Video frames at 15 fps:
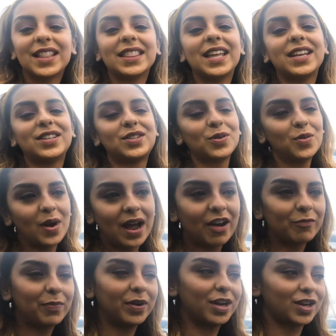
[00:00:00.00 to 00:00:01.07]
They do
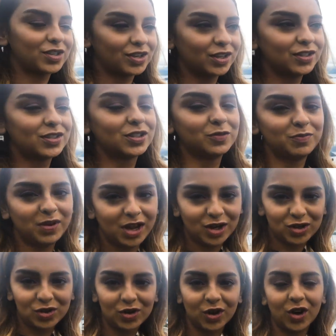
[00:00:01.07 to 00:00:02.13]
have predictions to
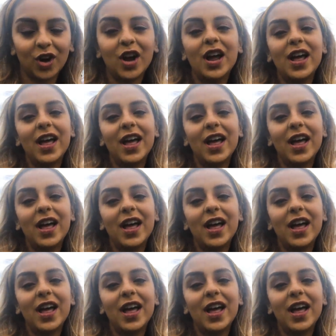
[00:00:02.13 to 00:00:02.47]
make sure